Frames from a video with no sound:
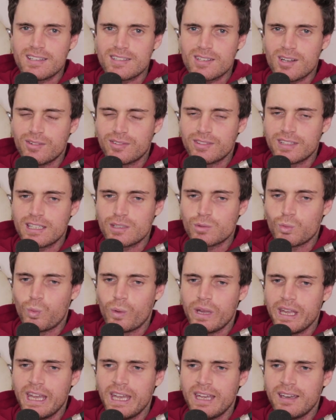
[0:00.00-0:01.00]
yourself in these
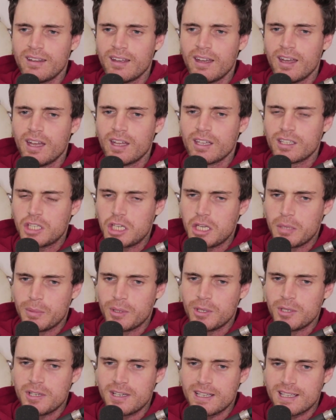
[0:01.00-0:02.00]
weird
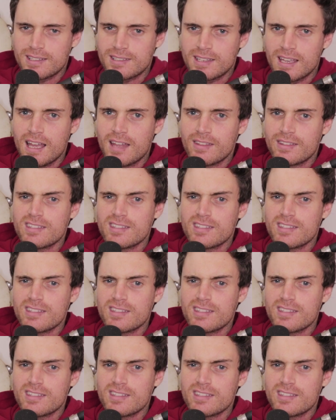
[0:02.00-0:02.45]
communities.